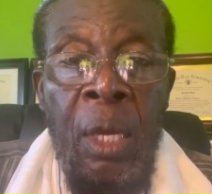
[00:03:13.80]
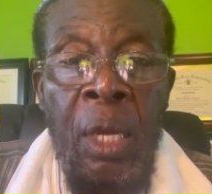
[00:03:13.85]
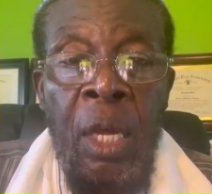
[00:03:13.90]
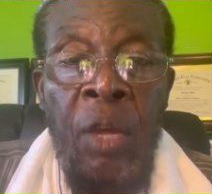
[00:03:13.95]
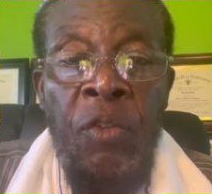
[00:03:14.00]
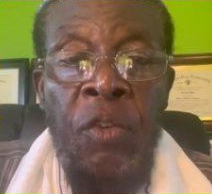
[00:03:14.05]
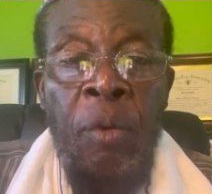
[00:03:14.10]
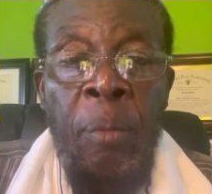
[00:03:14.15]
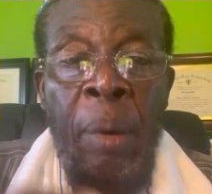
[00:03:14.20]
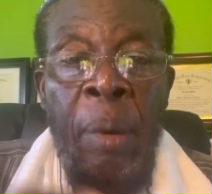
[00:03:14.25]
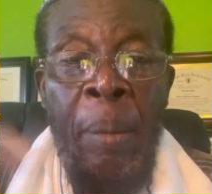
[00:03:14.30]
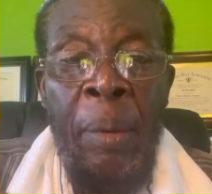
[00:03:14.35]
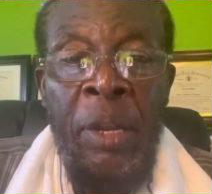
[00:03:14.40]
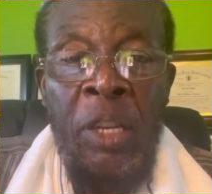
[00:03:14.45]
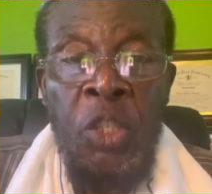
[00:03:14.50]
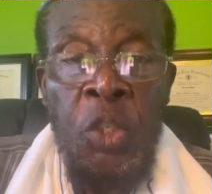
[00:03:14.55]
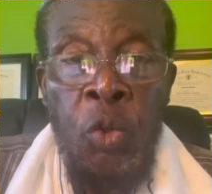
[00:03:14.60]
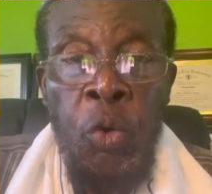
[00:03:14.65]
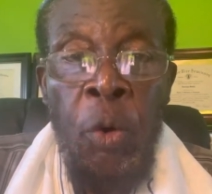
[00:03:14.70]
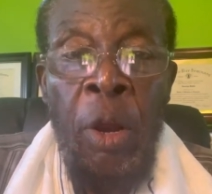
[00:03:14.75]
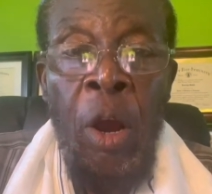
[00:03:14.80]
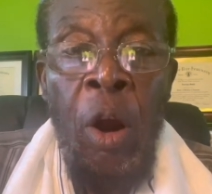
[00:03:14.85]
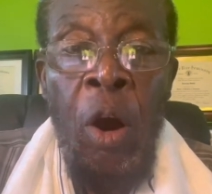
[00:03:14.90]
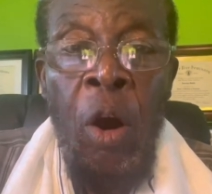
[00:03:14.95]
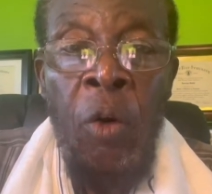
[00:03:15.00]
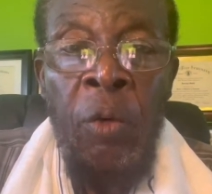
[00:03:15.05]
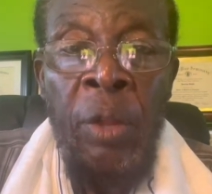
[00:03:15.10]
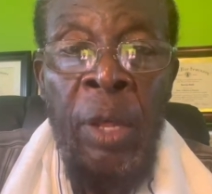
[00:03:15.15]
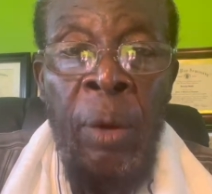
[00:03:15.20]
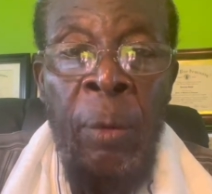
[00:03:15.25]
if you remember the story
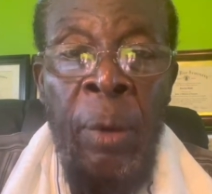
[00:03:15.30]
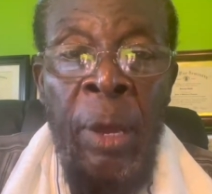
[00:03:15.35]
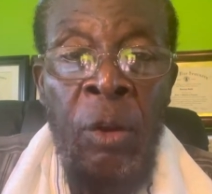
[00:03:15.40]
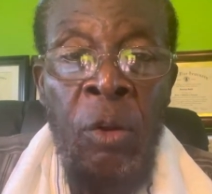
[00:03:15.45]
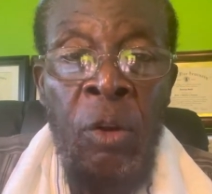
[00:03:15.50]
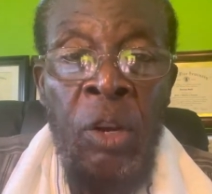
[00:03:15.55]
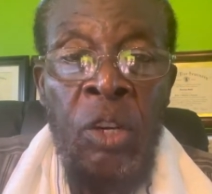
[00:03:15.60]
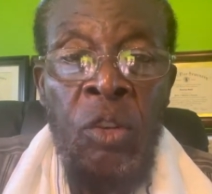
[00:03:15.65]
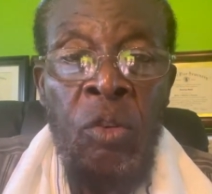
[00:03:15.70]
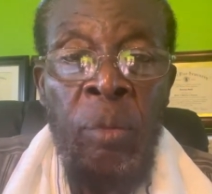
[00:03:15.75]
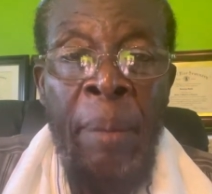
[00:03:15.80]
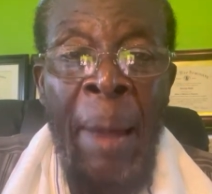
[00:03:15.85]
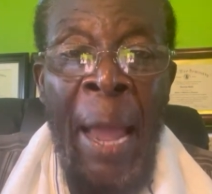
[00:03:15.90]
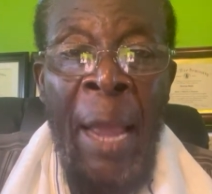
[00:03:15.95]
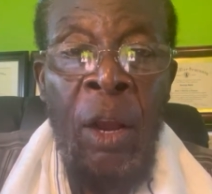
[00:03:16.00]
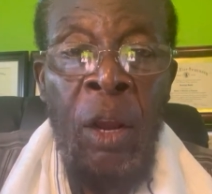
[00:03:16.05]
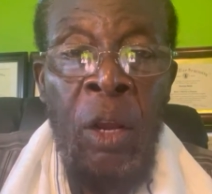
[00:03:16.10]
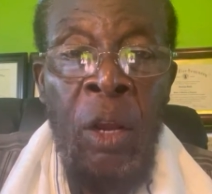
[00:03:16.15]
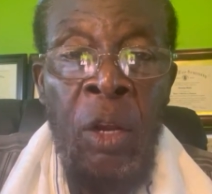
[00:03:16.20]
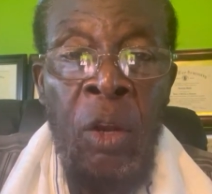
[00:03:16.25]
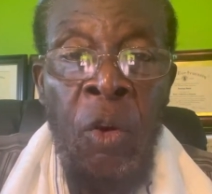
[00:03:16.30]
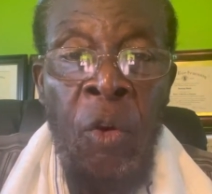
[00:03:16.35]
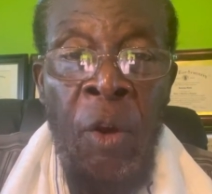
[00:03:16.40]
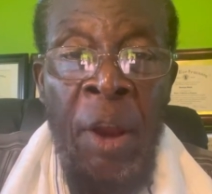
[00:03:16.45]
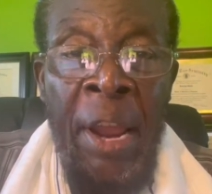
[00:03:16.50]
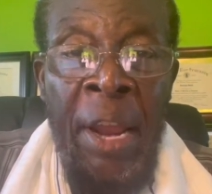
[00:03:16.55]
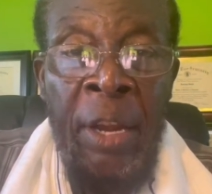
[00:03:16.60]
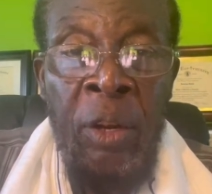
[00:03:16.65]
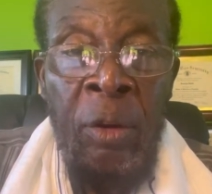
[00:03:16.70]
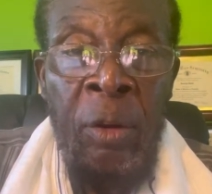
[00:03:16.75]
how they went on to buy
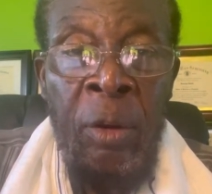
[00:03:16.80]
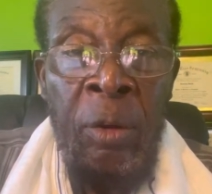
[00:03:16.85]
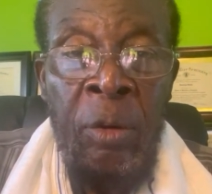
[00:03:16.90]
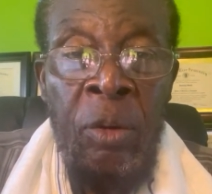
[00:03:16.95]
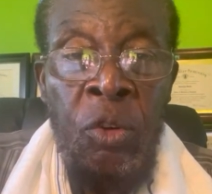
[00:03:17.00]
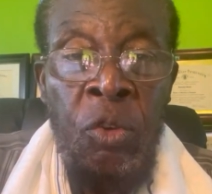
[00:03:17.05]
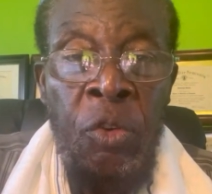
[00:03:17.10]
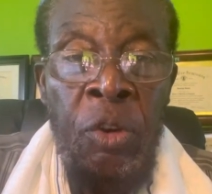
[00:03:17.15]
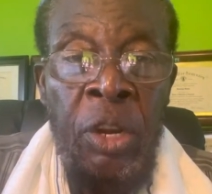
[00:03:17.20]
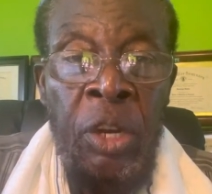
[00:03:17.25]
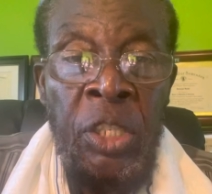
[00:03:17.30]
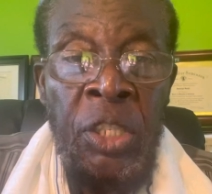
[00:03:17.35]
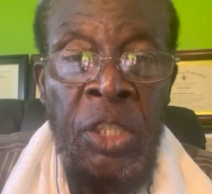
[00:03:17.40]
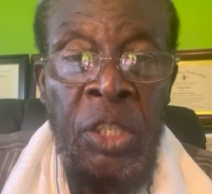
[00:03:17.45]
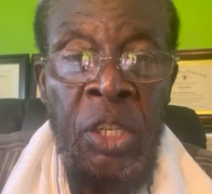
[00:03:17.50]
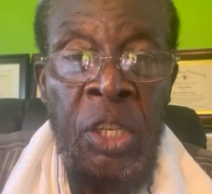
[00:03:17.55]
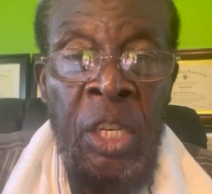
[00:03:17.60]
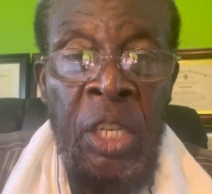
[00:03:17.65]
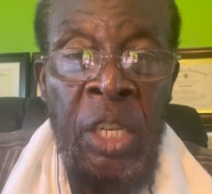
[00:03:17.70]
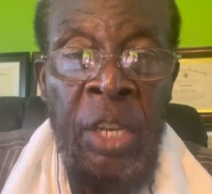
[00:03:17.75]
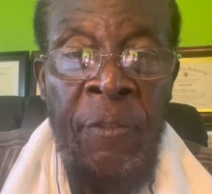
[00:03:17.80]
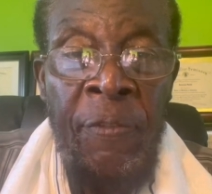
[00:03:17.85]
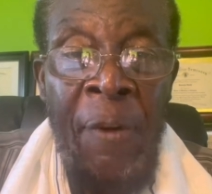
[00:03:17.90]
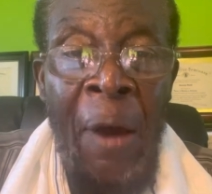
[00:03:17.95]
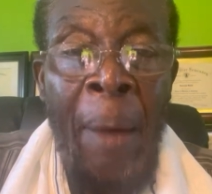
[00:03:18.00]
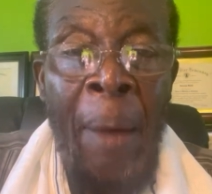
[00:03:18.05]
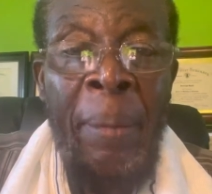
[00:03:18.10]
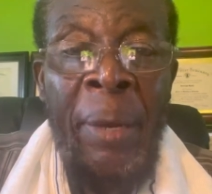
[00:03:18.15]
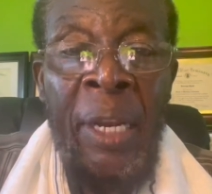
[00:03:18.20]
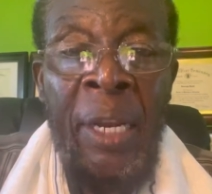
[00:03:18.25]
grain during this, the, the
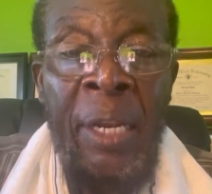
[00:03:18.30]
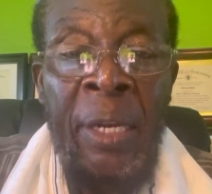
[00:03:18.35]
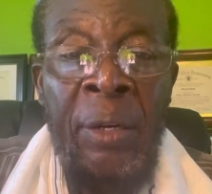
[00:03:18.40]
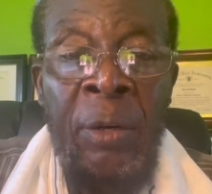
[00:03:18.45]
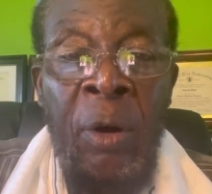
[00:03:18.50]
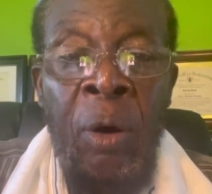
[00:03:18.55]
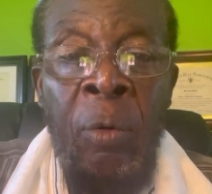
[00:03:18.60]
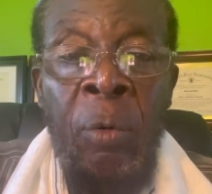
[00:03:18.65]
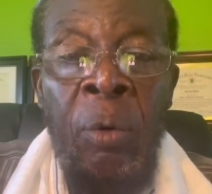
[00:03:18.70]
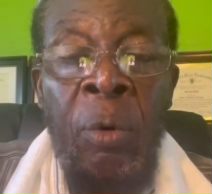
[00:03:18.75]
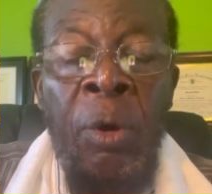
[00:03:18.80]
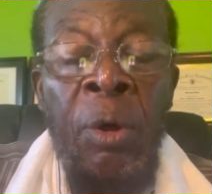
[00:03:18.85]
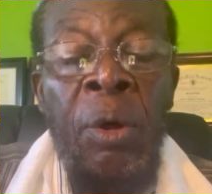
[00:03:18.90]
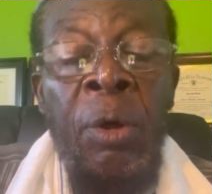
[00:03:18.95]
famine and how